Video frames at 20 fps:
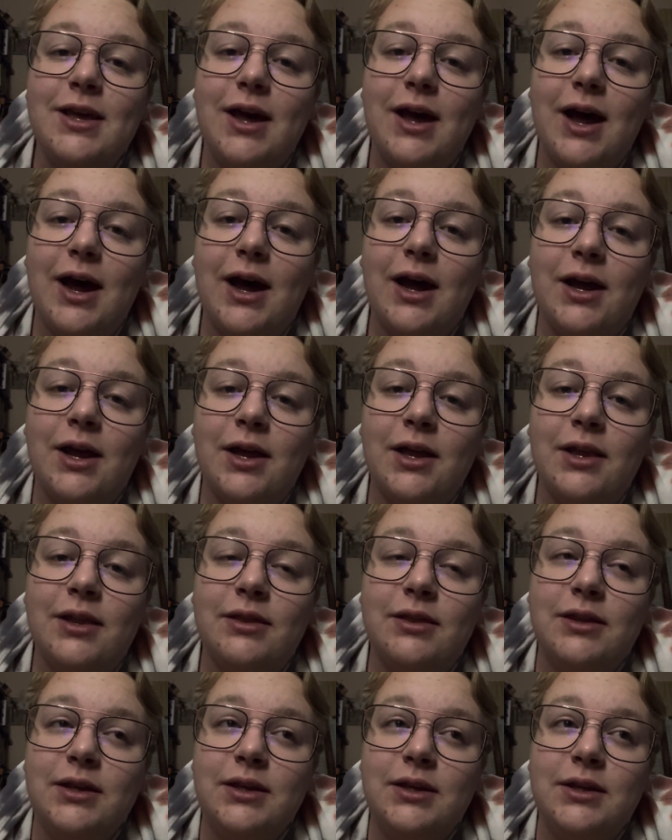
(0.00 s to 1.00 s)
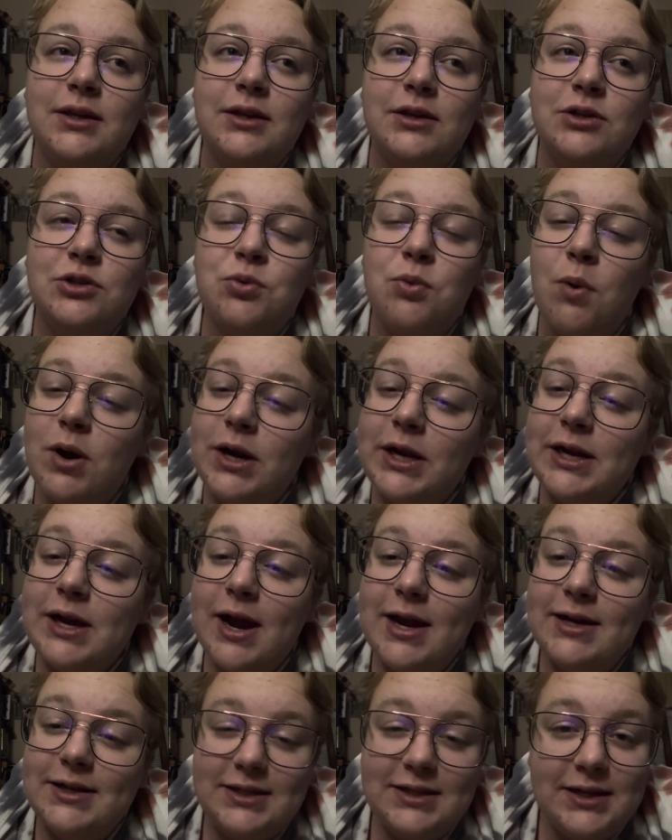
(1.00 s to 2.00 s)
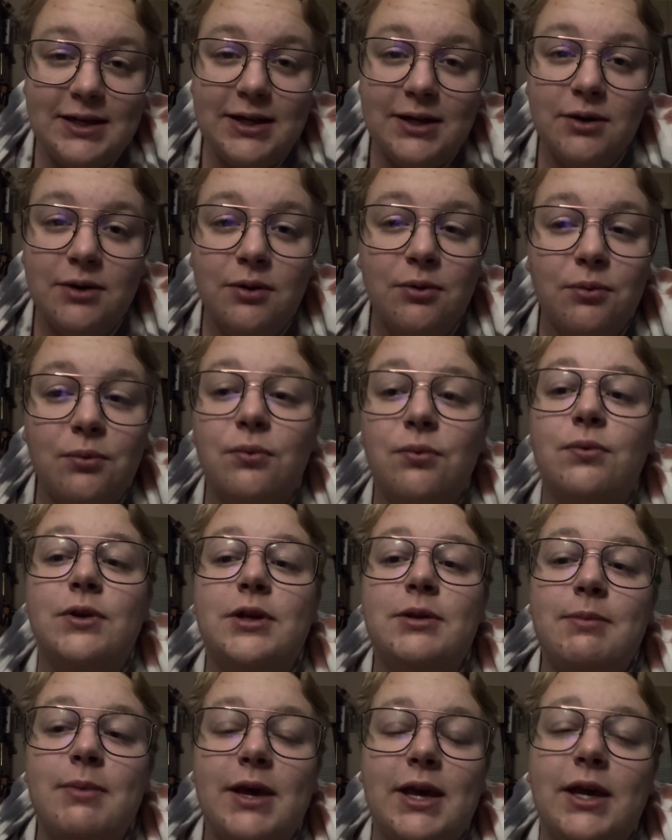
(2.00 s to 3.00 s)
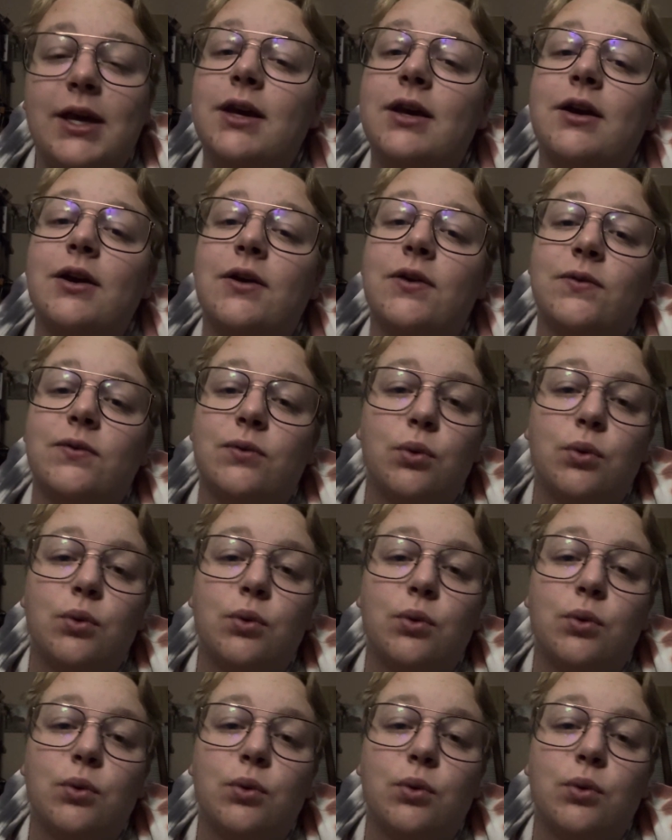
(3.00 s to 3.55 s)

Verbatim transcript: uh, the 2019 remake uh,